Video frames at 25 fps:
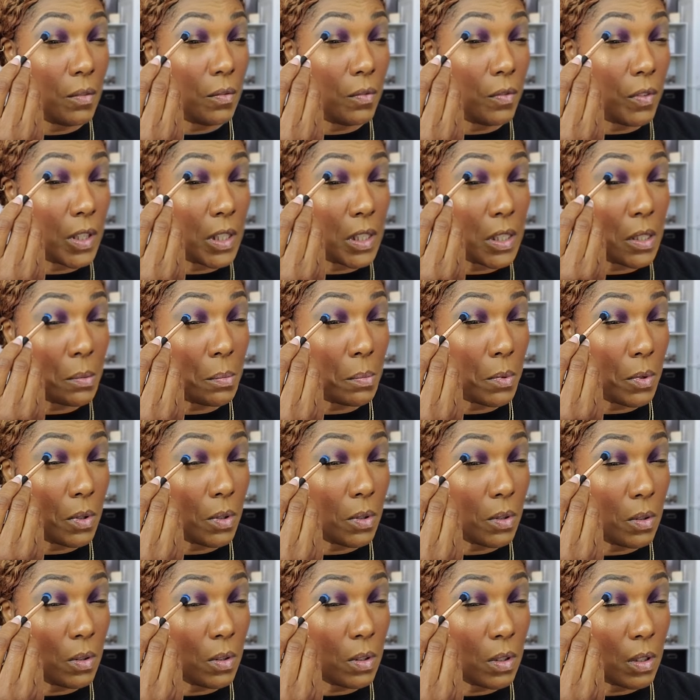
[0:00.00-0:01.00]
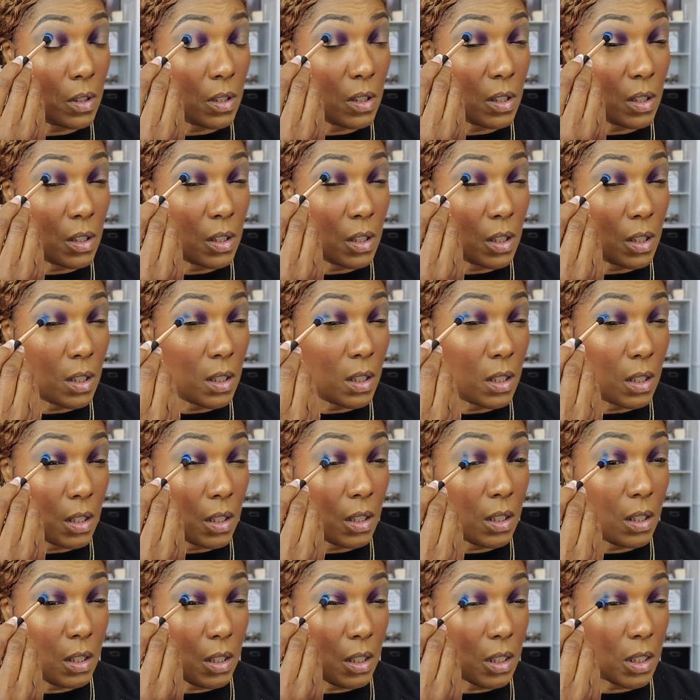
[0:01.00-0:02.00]
visible
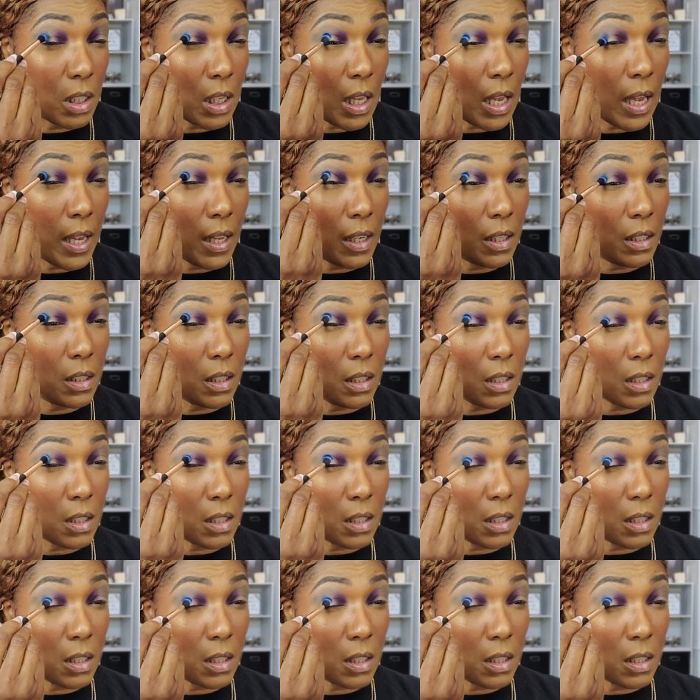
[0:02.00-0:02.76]
in this eye look.